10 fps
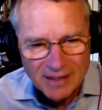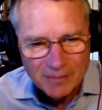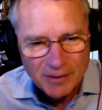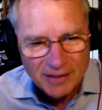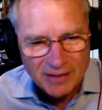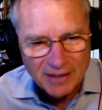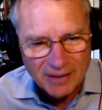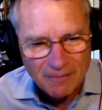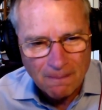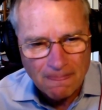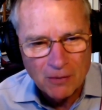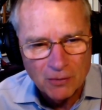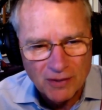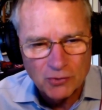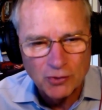But
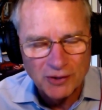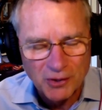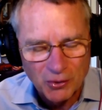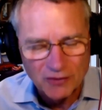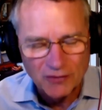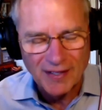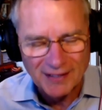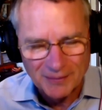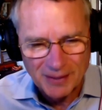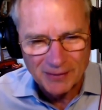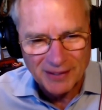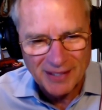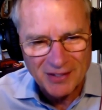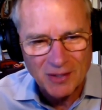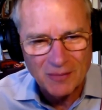it's really cool to finally be able to
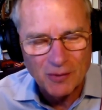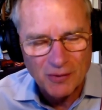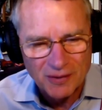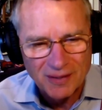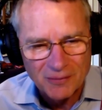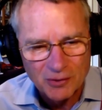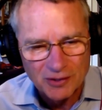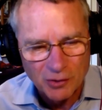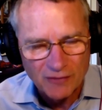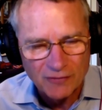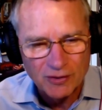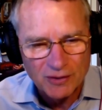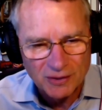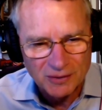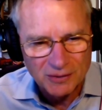catch up with you, and I'm really grateful to
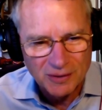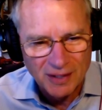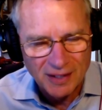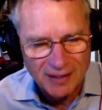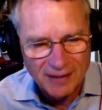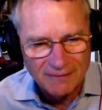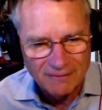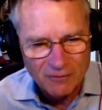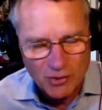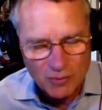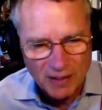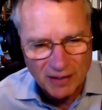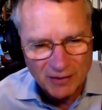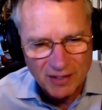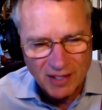you for spending
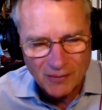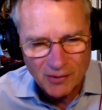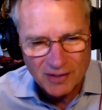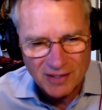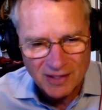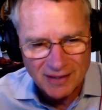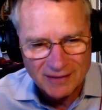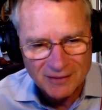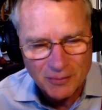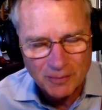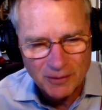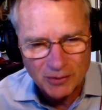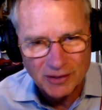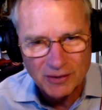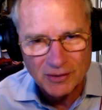your time with us today. It's been
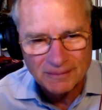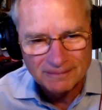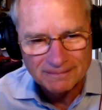really cool.